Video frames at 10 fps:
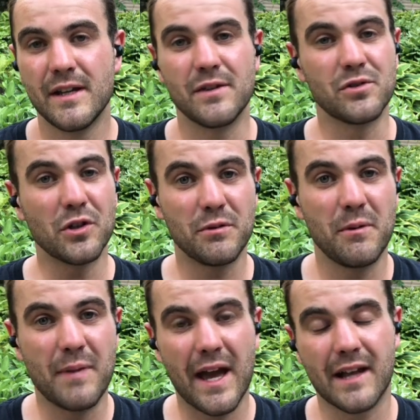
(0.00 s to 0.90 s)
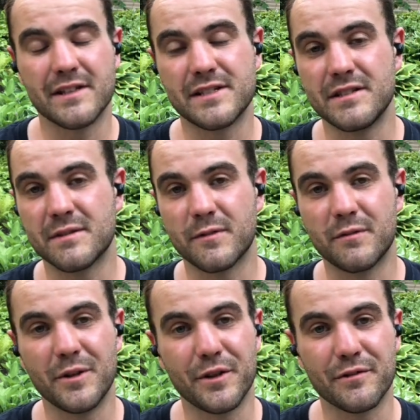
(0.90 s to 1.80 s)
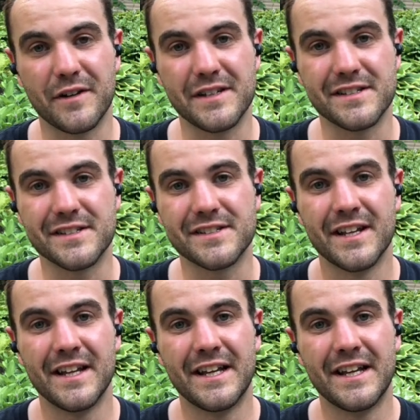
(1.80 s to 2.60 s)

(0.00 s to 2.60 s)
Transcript: It was good to be back and see some familiar faces.